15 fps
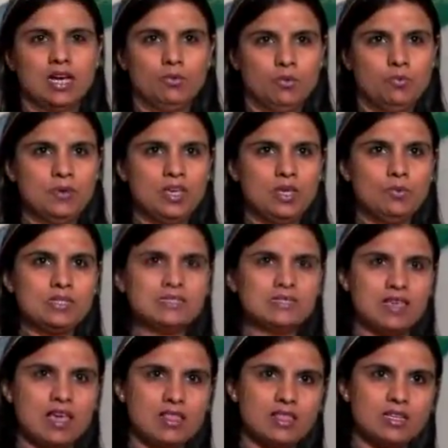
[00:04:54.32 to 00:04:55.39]
I would begin with
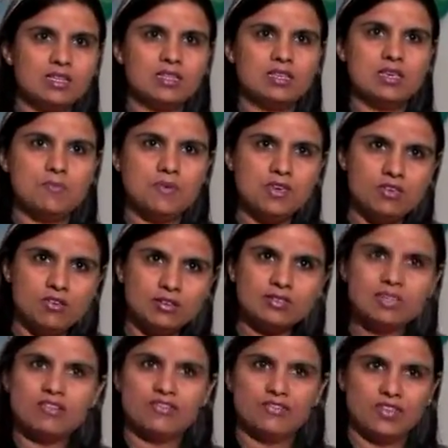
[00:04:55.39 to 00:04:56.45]
saying that keeping
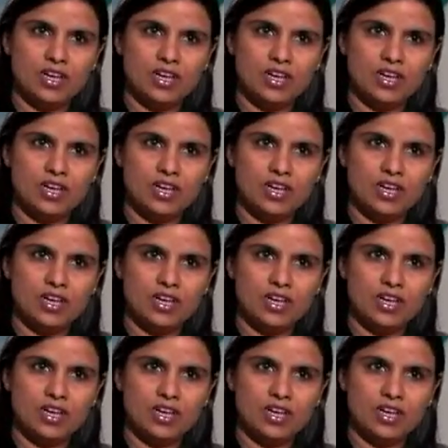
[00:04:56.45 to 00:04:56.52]
yourself